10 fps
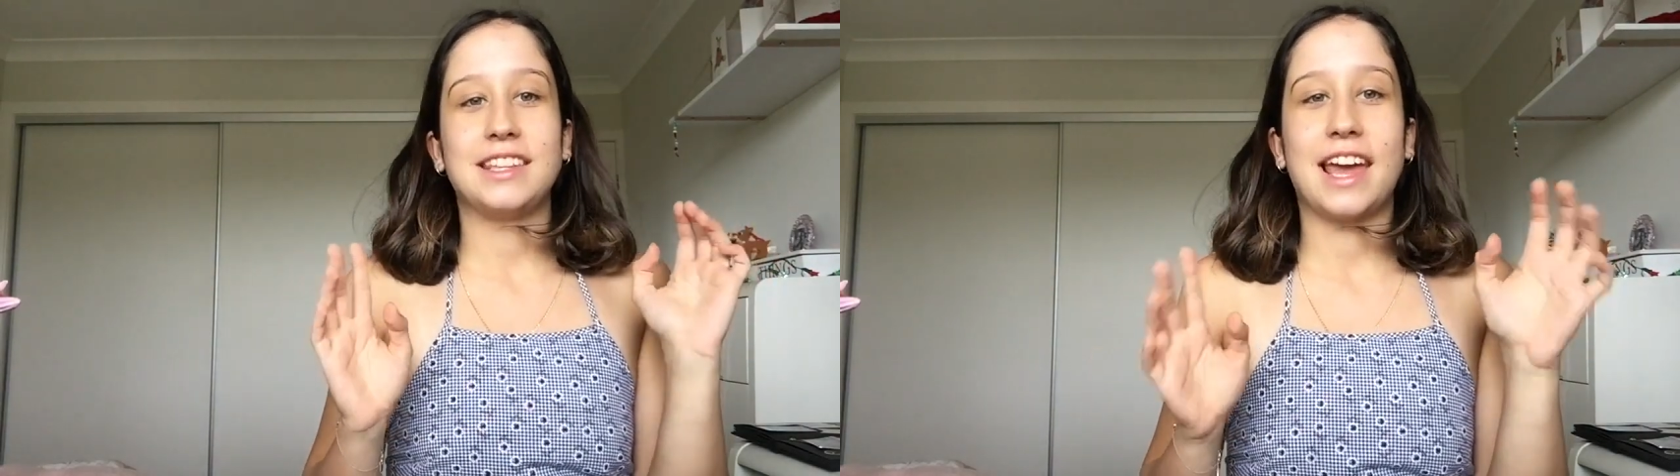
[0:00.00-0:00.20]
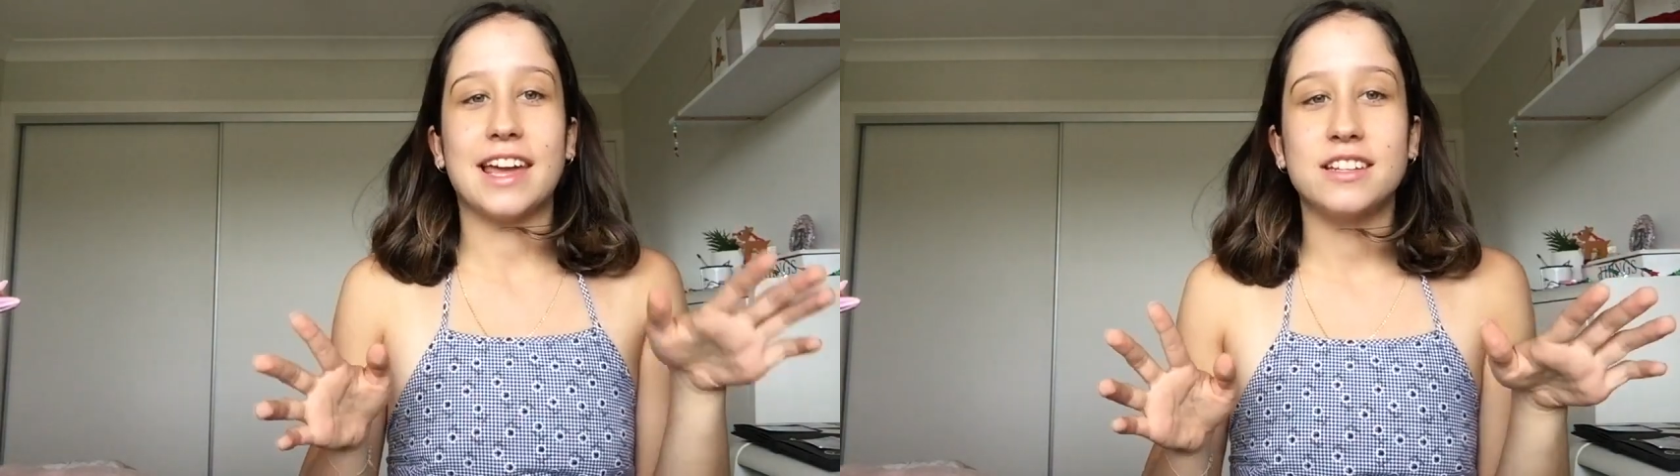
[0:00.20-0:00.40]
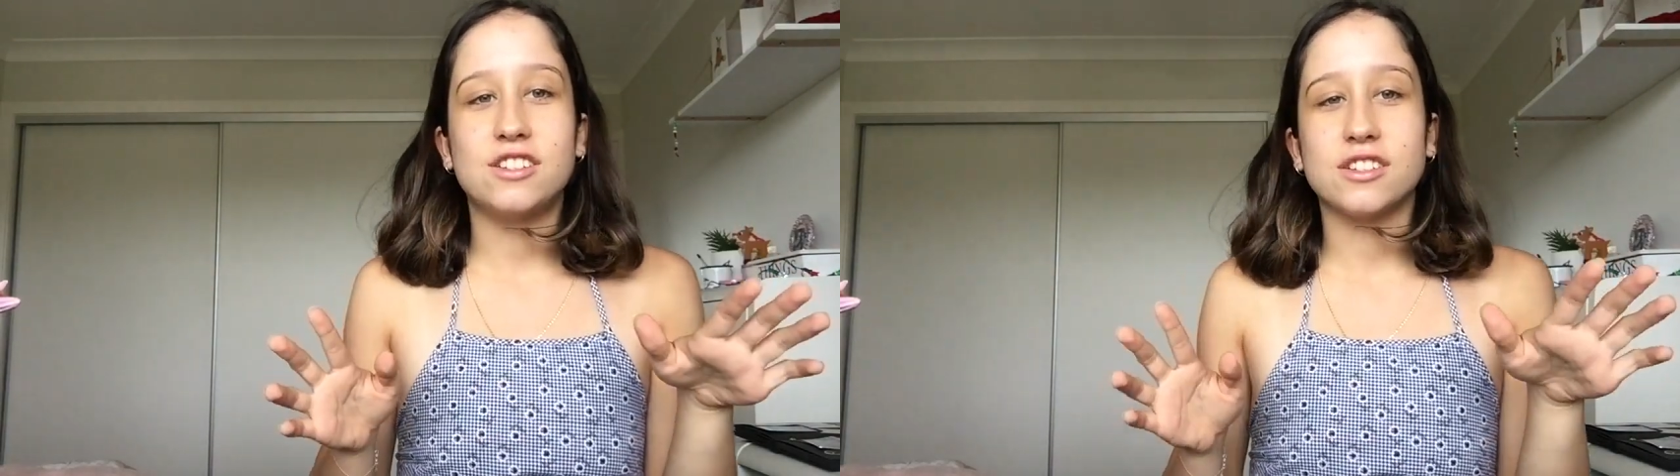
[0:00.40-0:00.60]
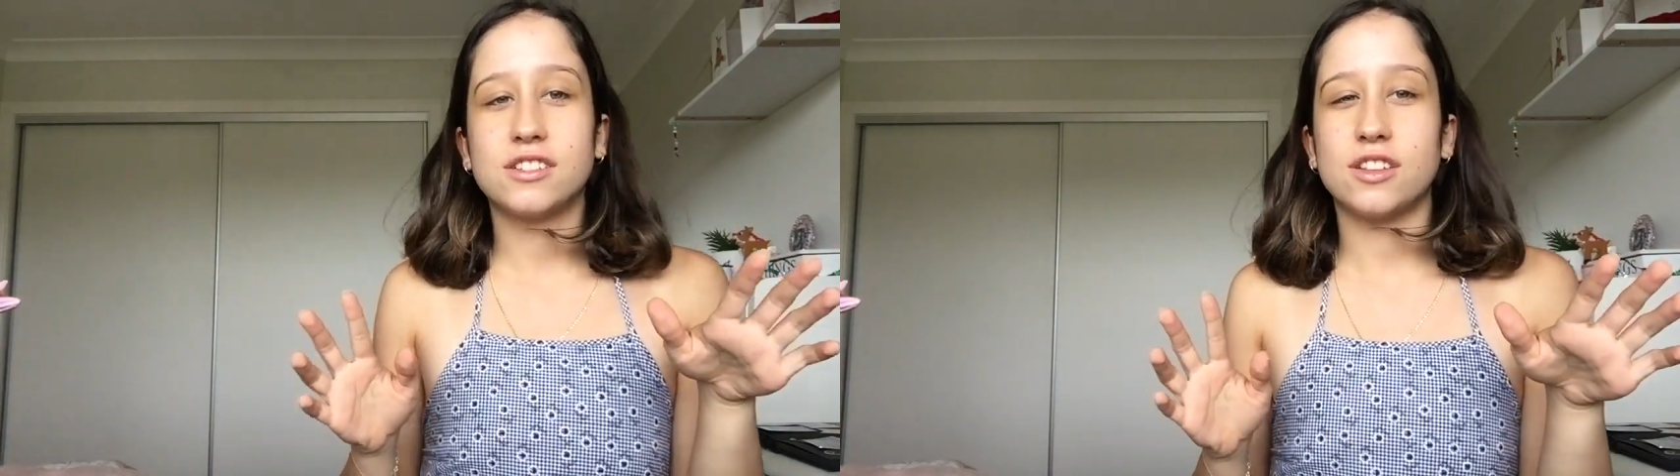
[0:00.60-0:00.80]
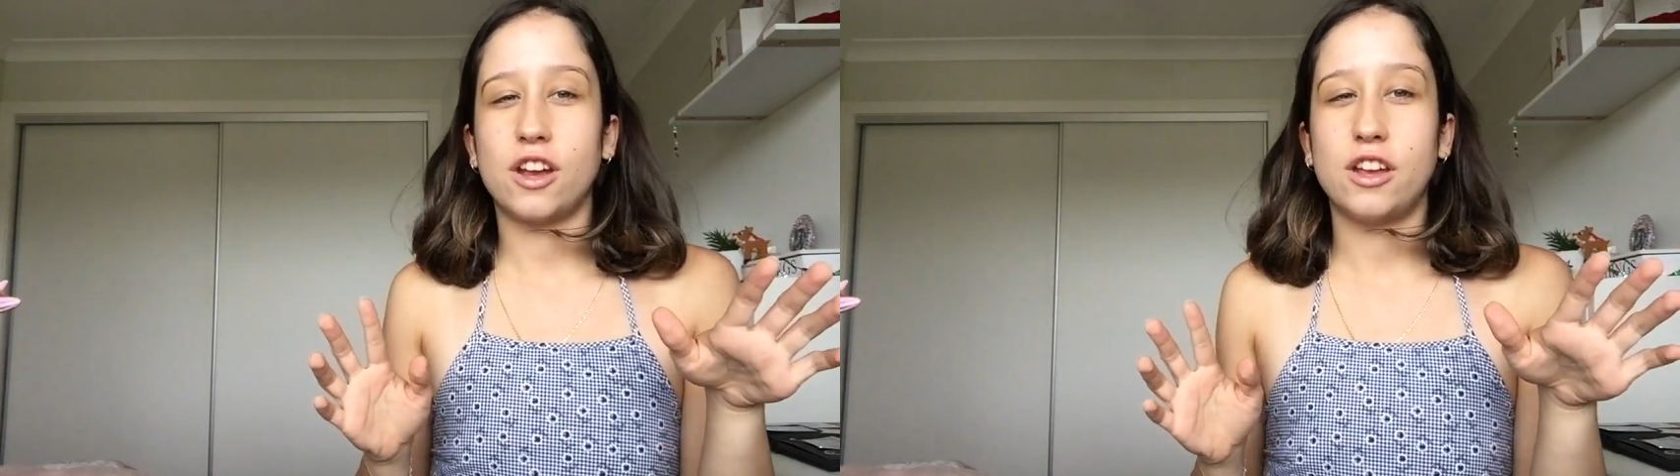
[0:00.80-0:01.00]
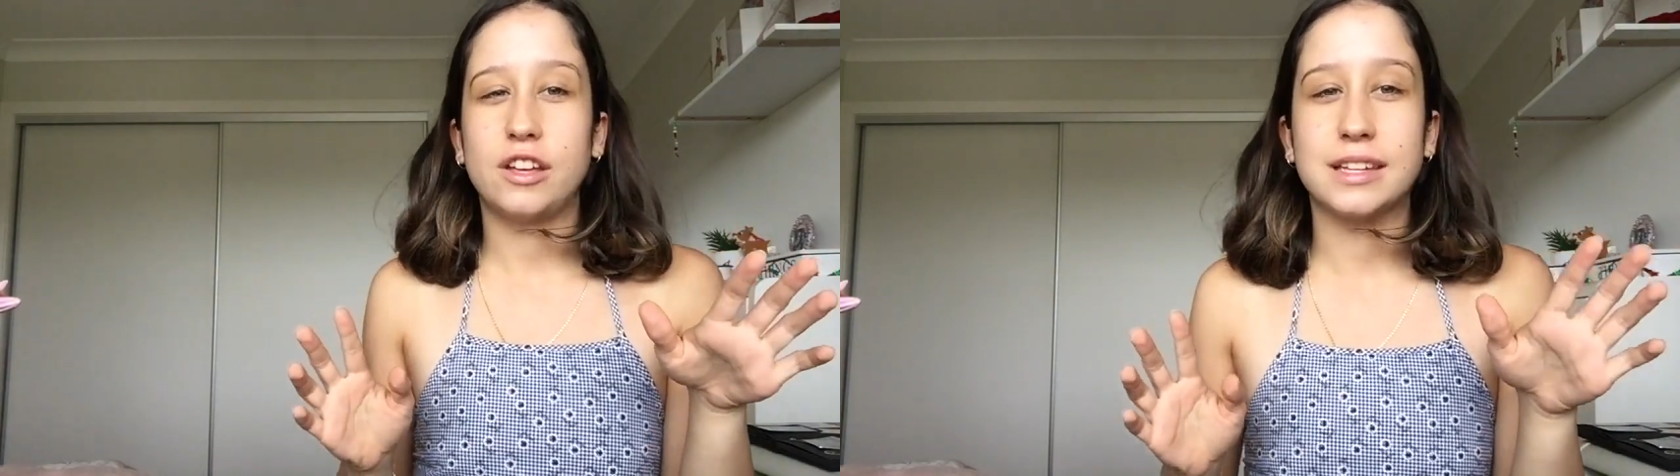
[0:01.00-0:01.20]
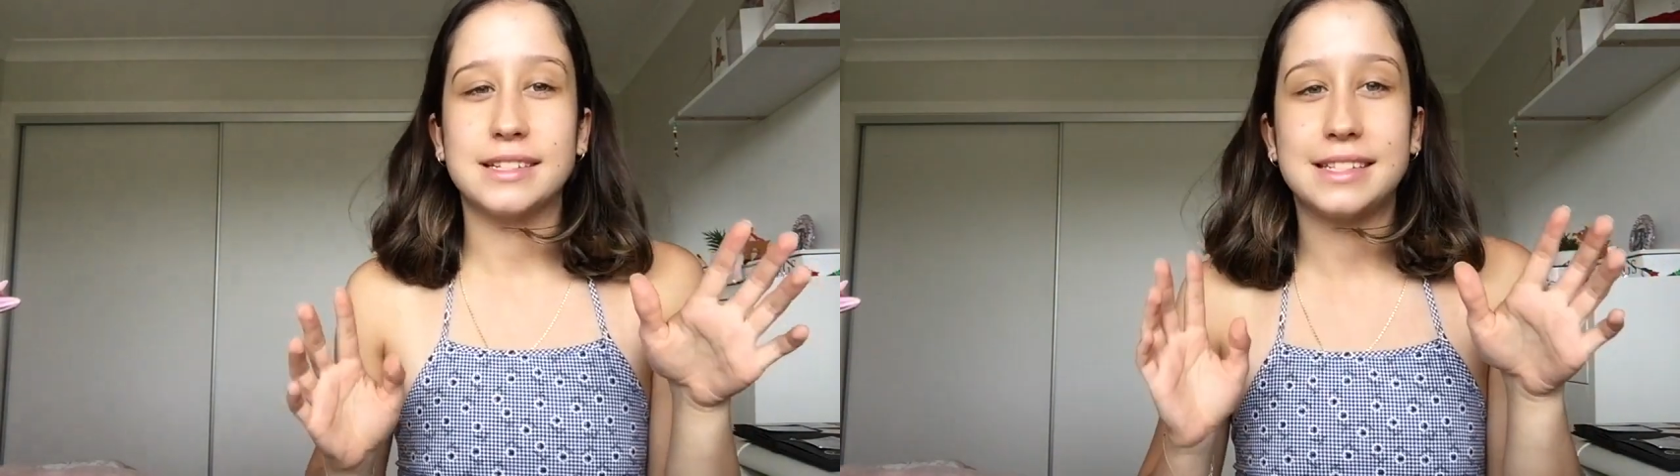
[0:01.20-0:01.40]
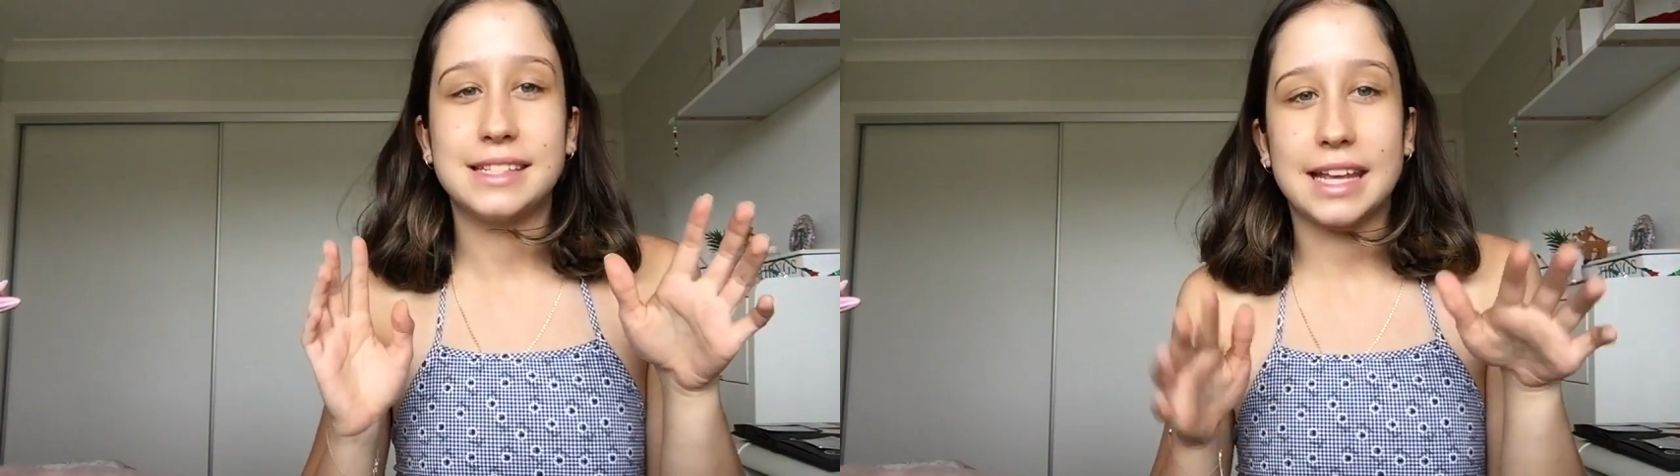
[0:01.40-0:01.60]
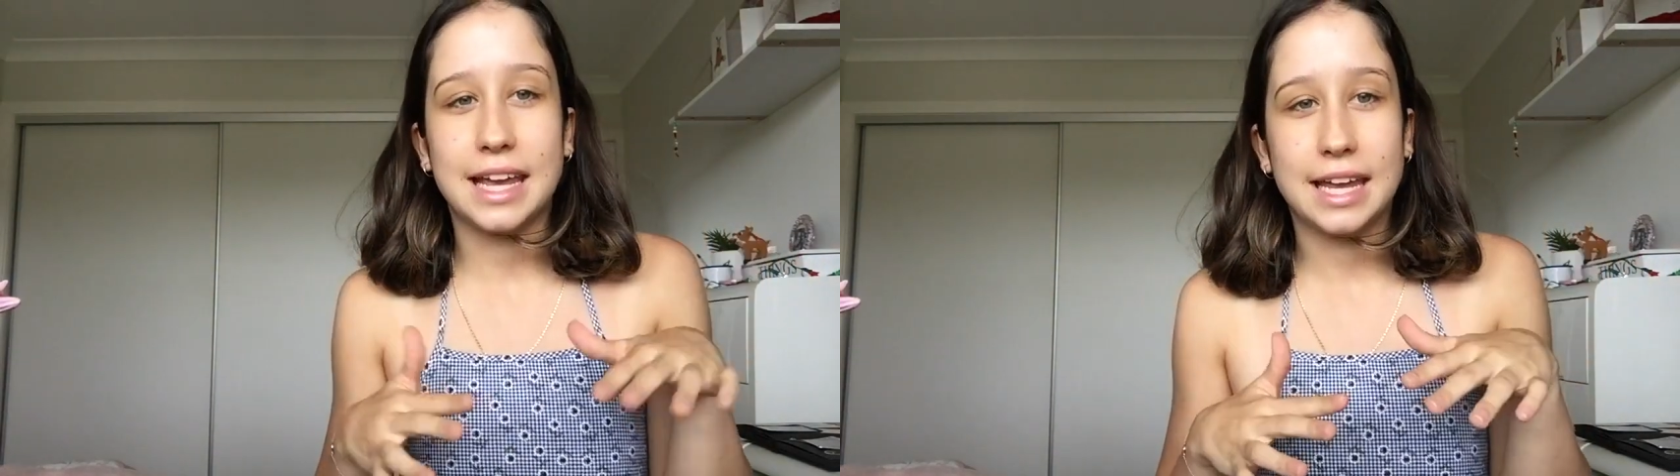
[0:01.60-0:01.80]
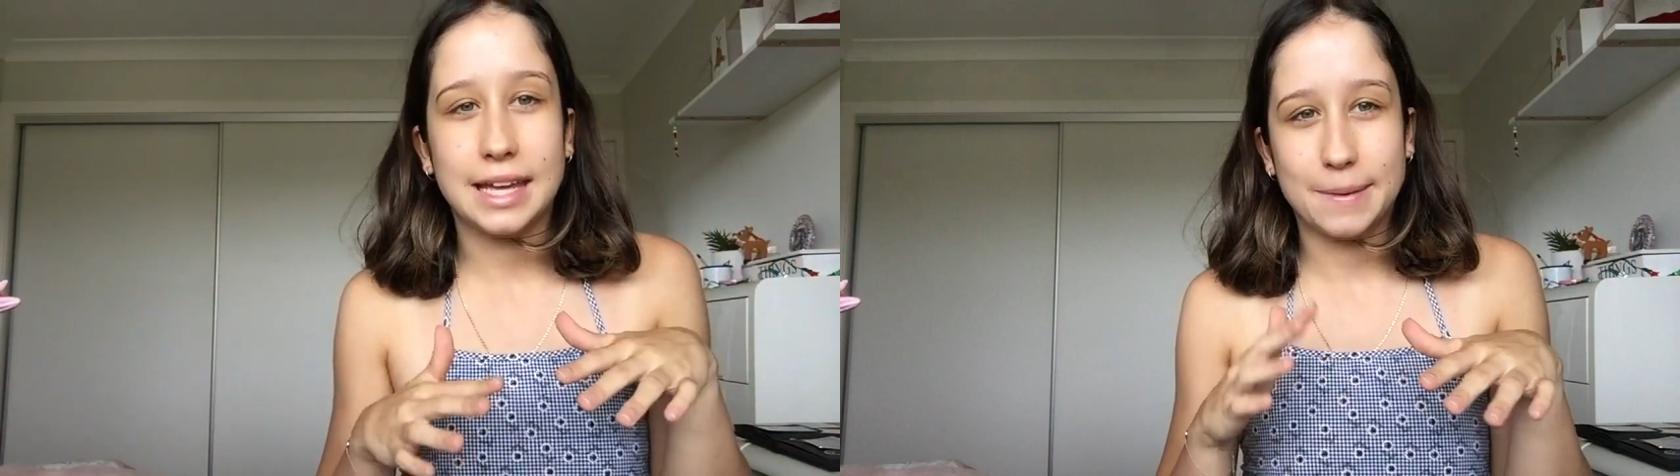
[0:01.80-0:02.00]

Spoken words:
the end just so you can see